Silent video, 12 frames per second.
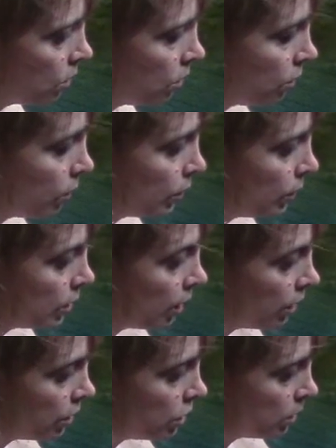through her
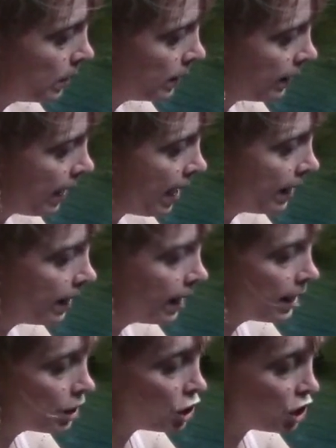doing that,
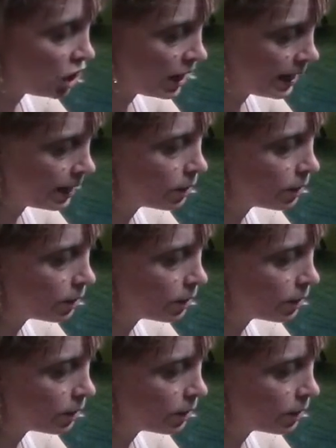she,